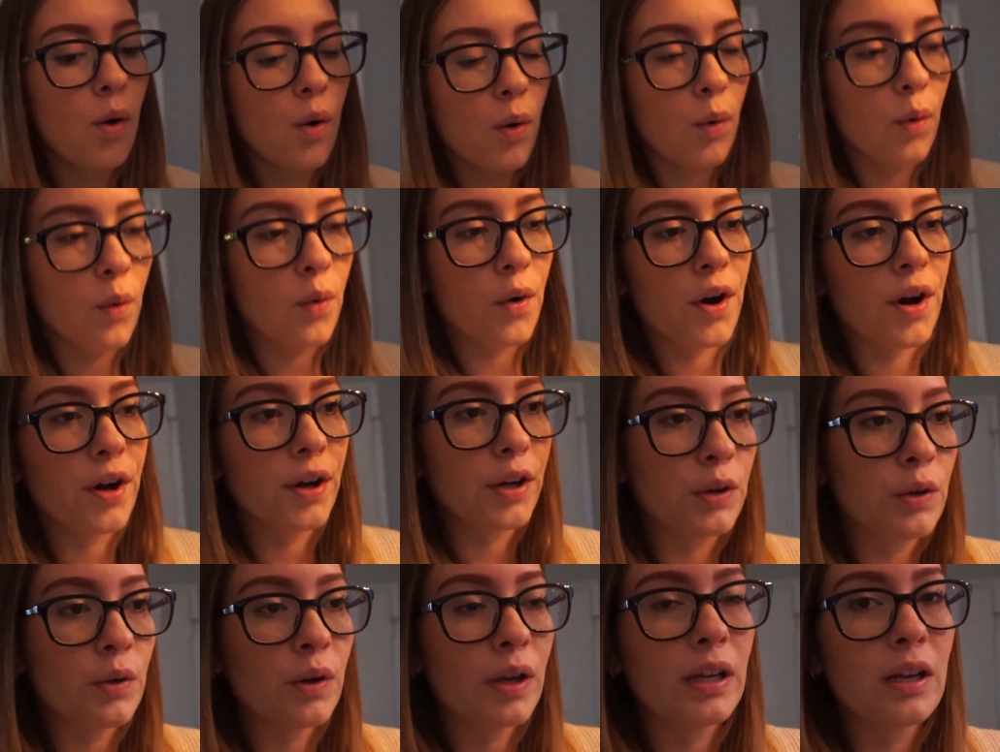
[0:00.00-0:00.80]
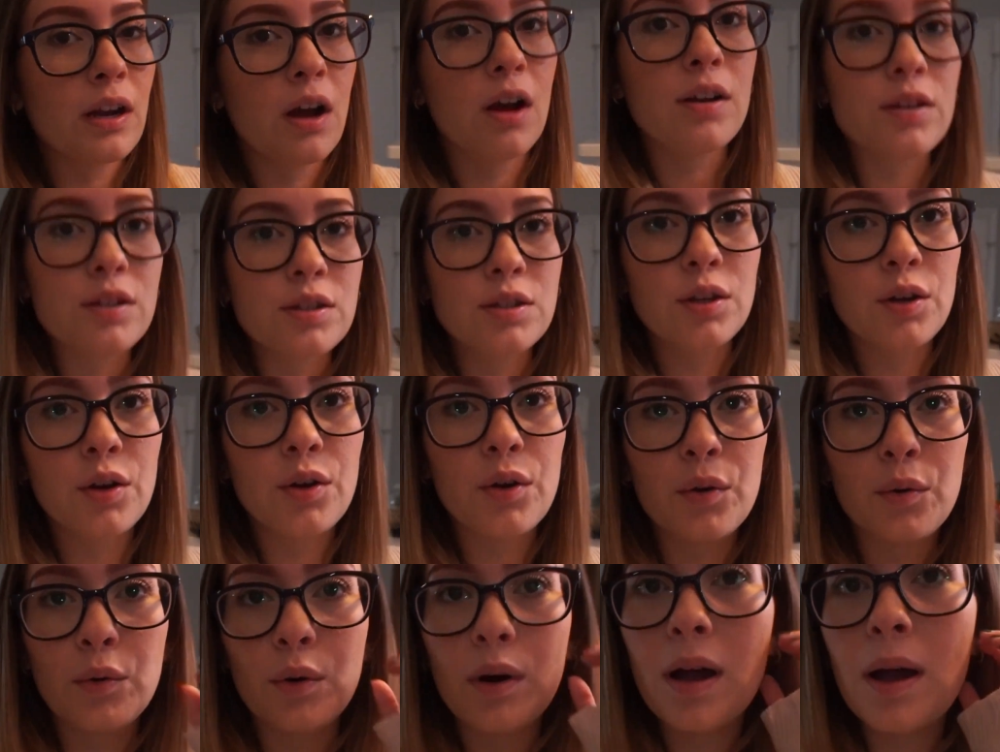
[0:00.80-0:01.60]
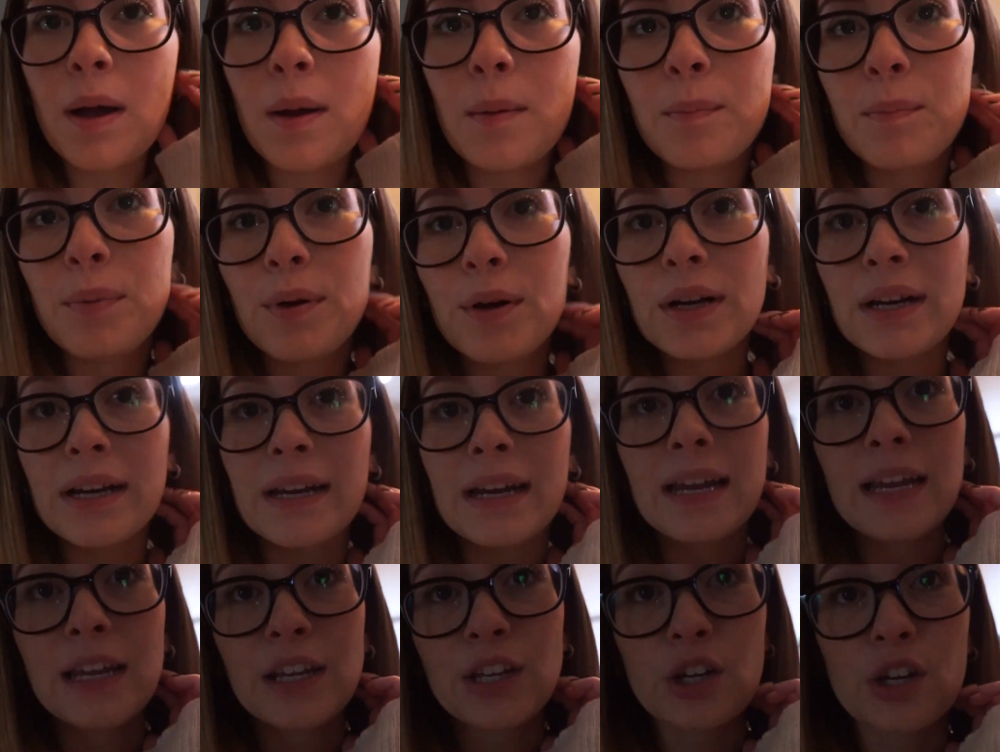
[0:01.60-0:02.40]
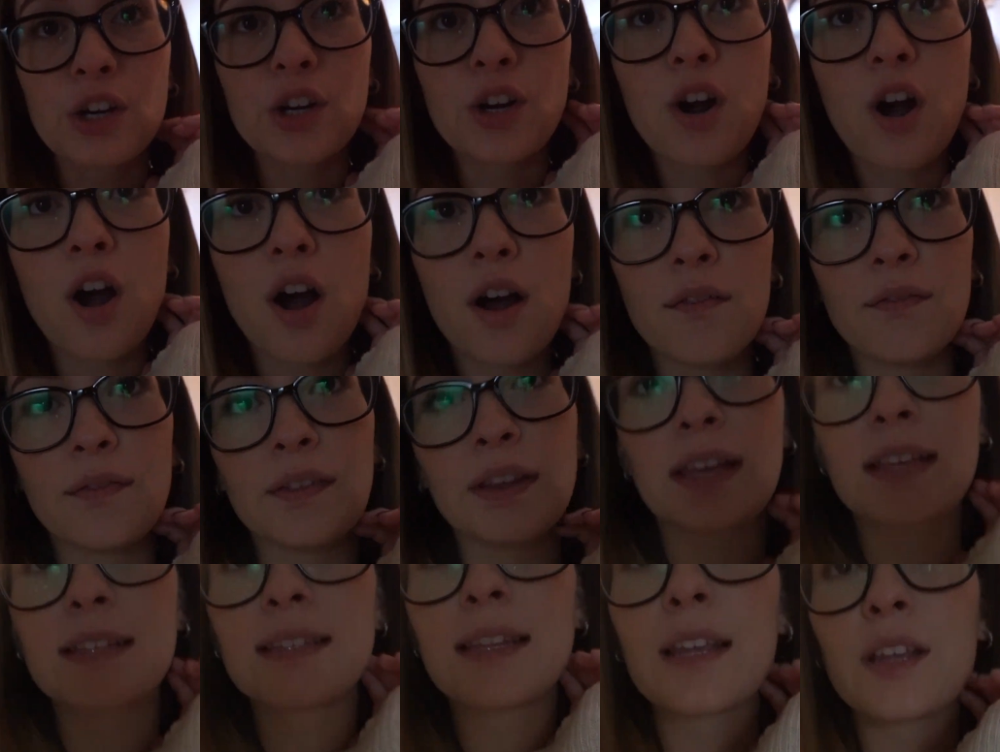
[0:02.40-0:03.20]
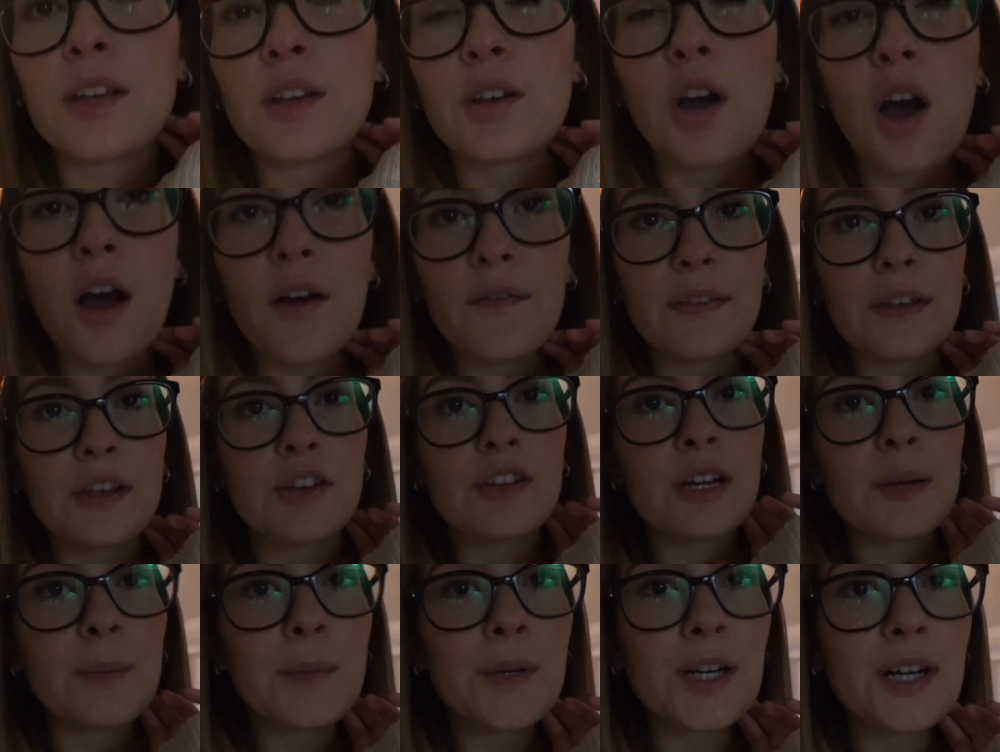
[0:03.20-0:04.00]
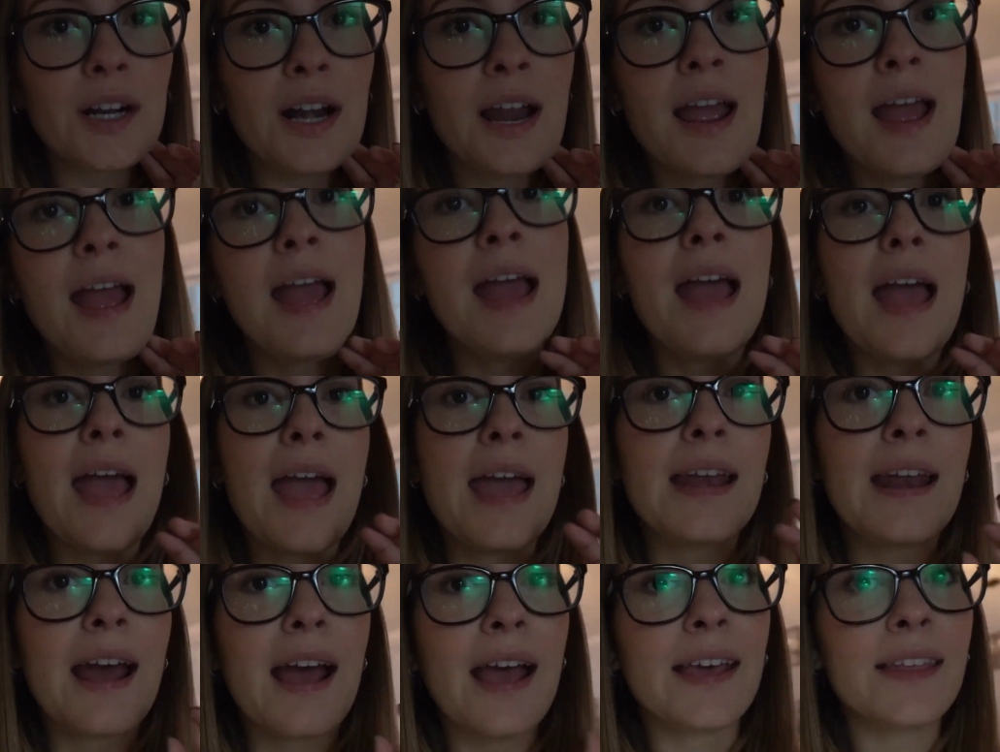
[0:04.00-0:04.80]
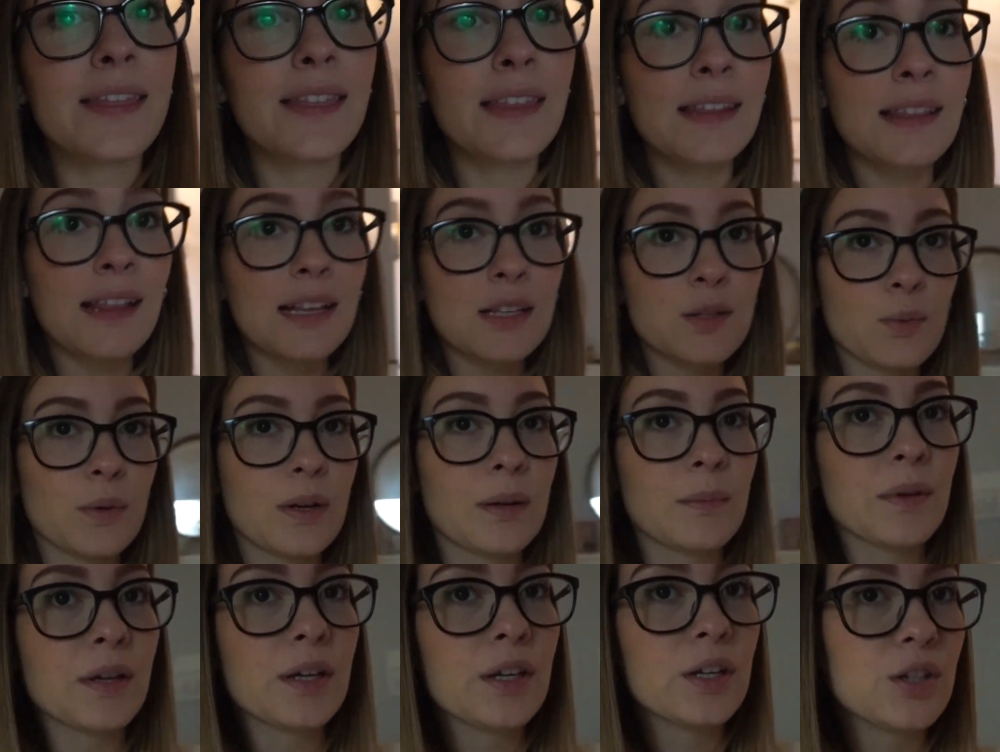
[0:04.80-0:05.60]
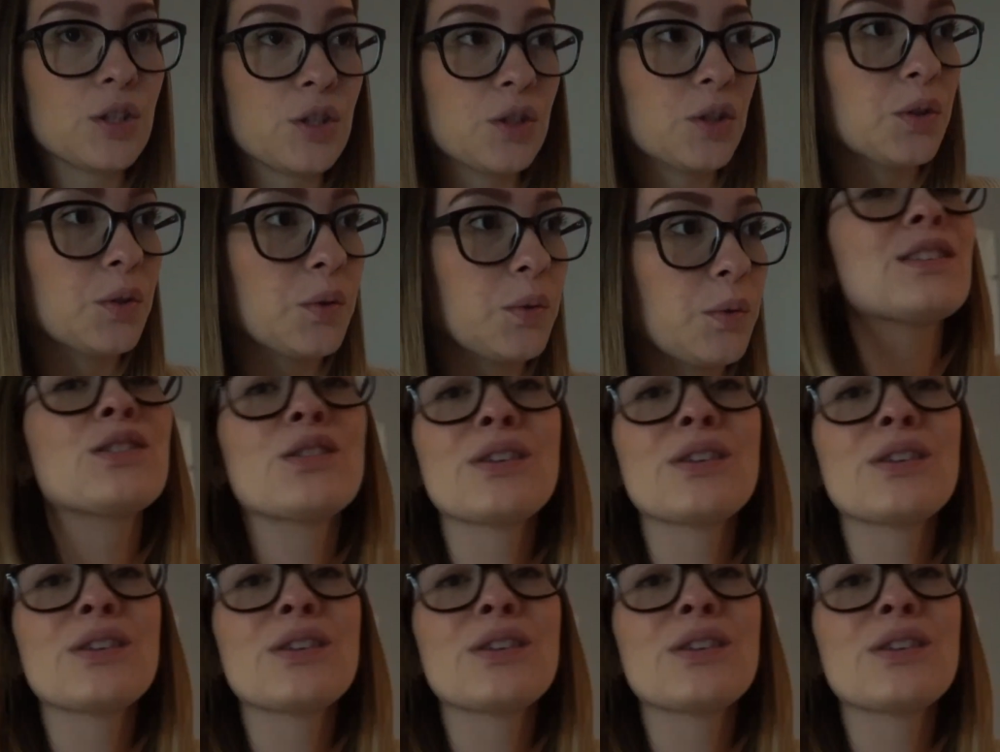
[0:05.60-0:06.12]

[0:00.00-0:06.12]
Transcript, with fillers: or you can also put it in your coffee as like a coffee creamer and I think that's what I'm gonna do.